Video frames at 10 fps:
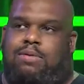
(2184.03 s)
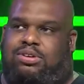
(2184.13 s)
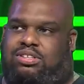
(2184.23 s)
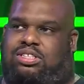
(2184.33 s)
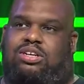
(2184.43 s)
but
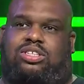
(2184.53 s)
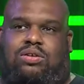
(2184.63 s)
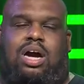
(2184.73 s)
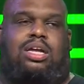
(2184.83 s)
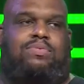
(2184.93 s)
you're still
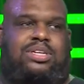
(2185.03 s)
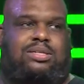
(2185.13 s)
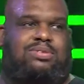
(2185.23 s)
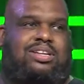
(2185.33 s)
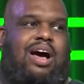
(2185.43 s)
struggling with
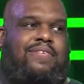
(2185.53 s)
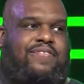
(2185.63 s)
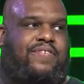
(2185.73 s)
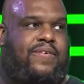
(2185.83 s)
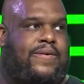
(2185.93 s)
some
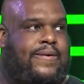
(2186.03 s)
stuff.